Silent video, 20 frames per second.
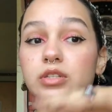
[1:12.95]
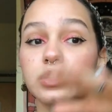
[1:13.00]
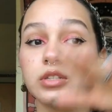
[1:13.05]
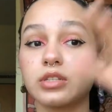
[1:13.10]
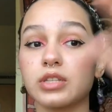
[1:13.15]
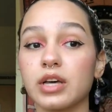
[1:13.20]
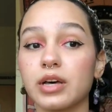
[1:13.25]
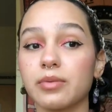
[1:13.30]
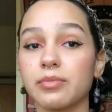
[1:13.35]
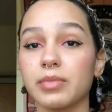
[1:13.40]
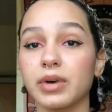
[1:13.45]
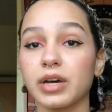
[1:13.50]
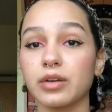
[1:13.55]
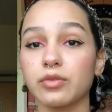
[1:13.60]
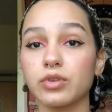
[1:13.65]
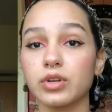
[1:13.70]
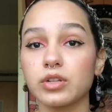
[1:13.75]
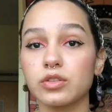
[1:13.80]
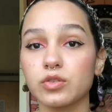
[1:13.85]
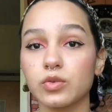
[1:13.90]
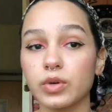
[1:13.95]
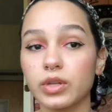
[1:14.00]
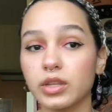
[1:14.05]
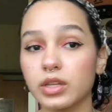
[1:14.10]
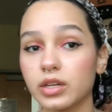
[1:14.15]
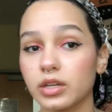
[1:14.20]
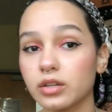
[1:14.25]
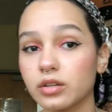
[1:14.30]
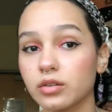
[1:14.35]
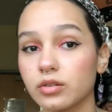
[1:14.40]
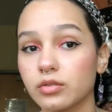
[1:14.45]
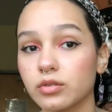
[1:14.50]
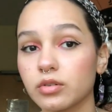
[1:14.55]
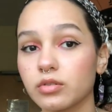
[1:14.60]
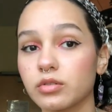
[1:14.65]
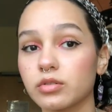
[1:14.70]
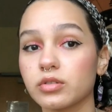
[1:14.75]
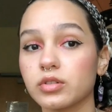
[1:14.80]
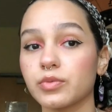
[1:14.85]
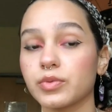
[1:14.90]
Is that my ring doing that? Oh no,
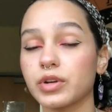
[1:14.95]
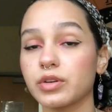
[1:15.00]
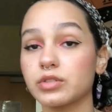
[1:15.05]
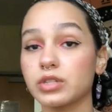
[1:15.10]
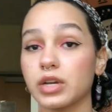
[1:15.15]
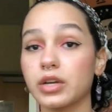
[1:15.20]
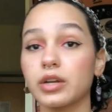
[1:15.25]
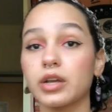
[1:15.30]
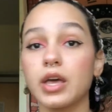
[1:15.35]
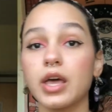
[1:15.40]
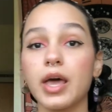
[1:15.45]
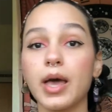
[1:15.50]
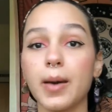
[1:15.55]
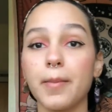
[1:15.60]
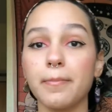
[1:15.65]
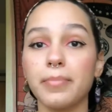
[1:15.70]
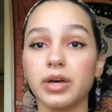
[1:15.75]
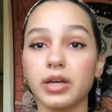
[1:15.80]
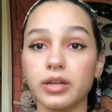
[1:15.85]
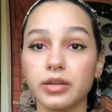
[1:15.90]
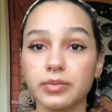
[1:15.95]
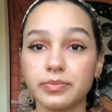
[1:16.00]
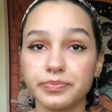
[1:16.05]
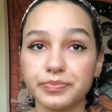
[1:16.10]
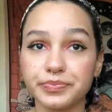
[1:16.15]
there's someone outside. But